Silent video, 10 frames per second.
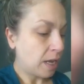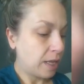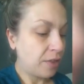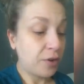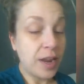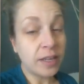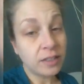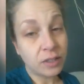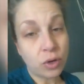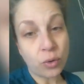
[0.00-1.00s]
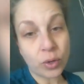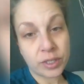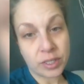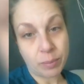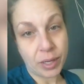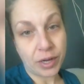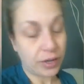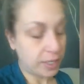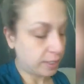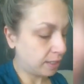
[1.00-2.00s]
Uh, their next court
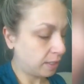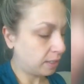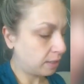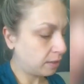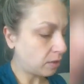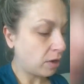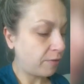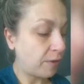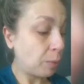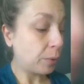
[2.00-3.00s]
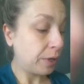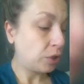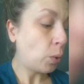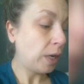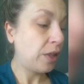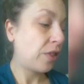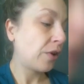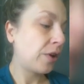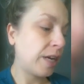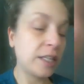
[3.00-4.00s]
appearance is on February
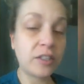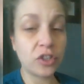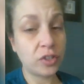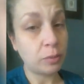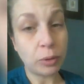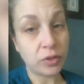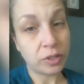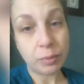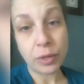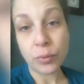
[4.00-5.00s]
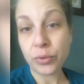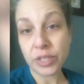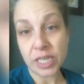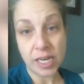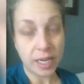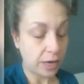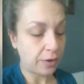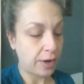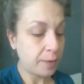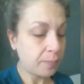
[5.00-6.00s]
twenty-third, and it's just supposed to be a routine
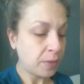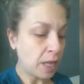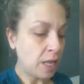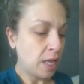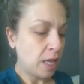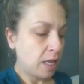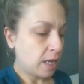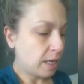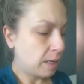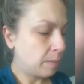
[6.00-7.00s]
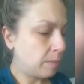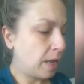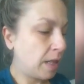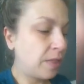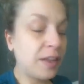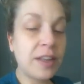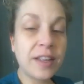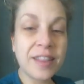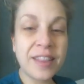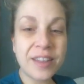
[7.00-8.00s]
hearing. Um,
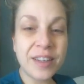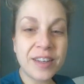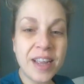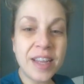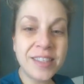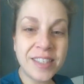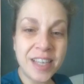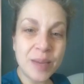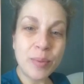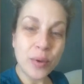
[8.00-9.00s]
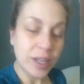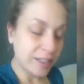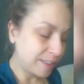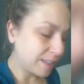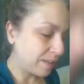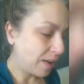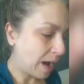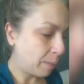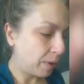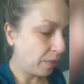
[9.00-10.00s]
the, the nice key points that have
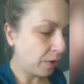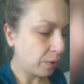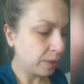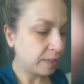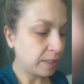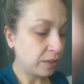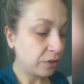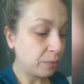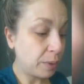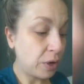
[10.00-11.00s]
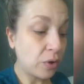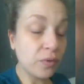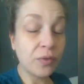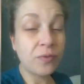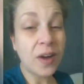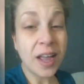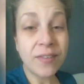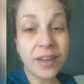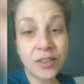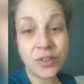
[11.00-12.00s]
happened, though, is that there's been over
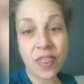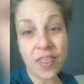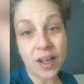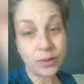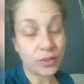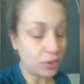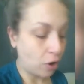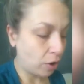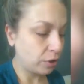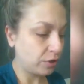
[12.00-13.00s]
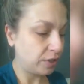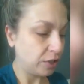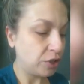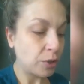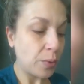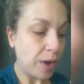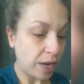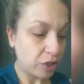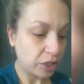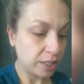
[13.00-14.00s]
five hundred thousand dollars in
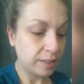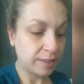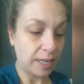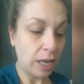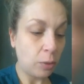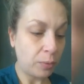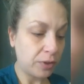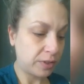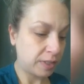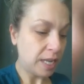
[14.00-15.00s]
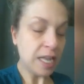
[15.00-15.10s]
donations to help this,